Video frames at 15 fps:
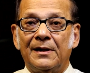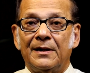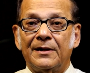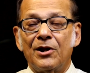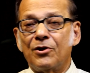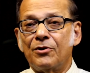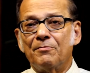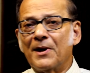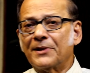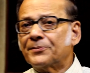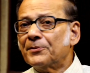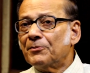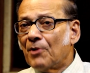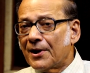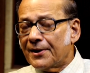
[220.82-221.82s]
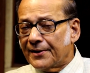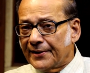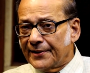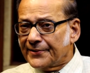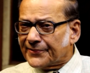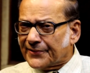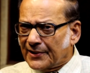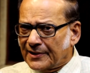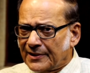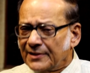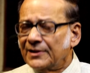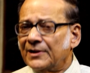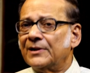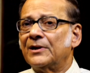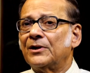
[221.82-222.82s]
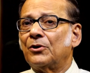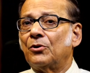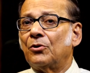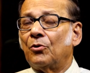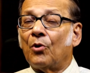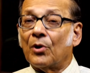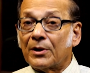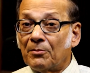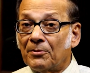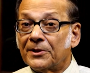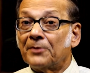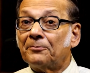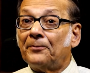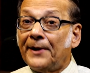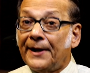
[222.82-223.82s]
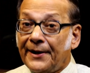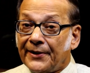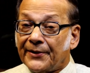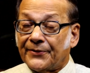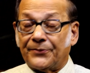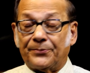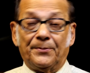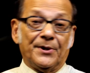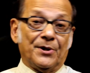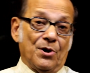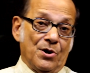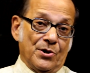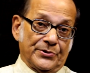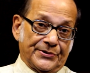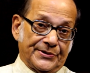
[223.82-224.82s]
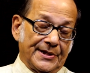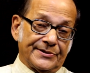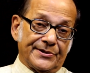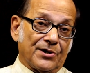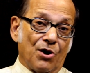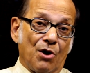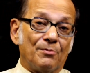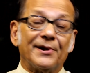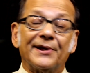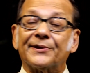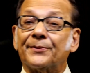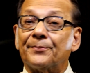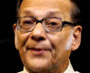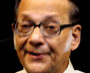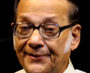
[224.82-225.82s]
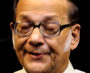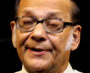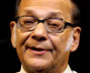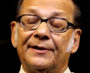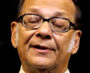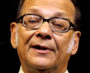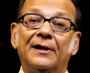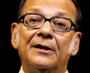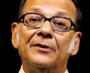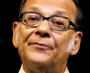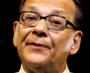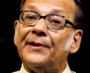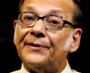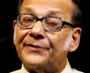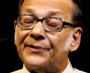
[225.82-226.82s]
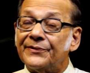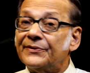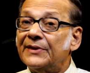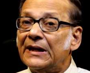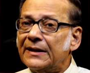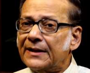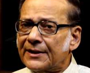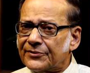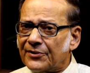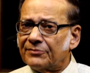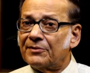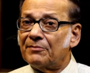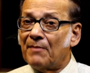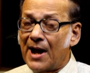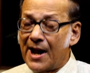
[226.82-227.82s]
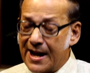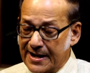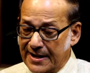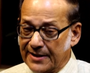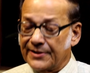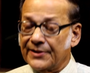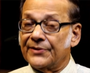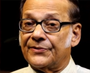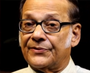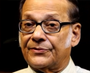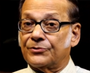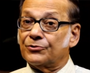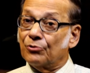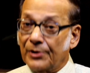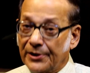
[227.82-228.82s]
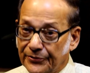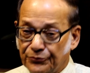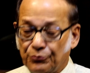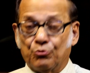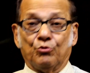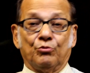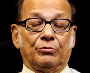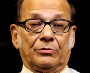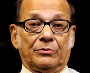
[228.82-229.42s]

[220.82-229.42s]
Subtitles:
Now you must be wondering, sir, what about the face? Because there's a common expression. Face is the index of the mind. It is truly so.